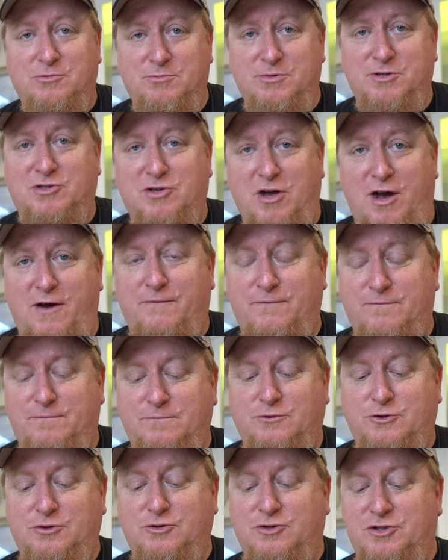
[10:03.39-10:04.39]
are gonna be
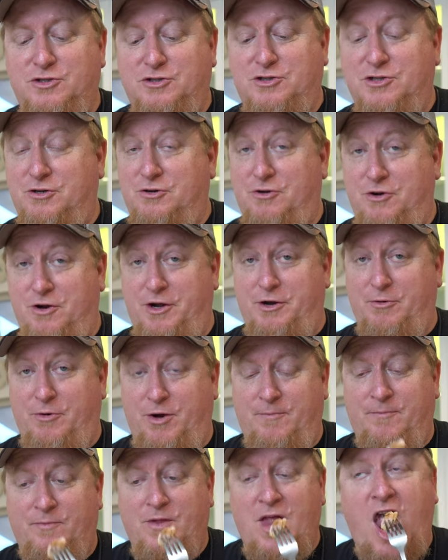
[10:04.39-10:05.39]
soft, juicy, and tender
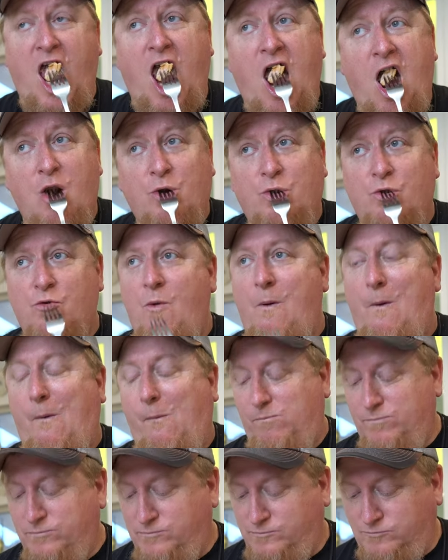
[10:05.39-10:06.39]
anyway.
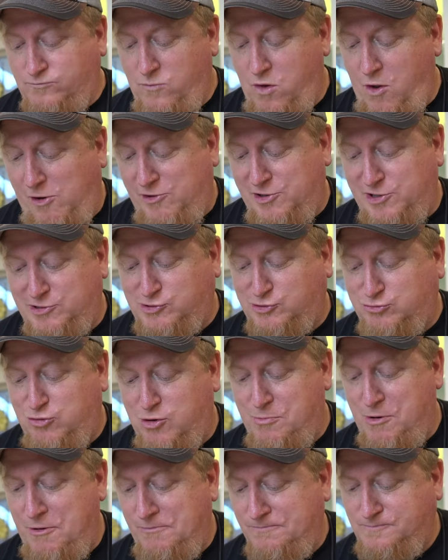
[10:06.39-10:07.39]
Mmm, I got
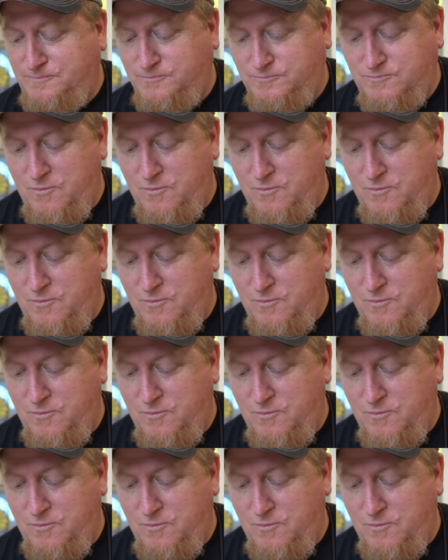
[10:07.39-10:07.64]
shawarma.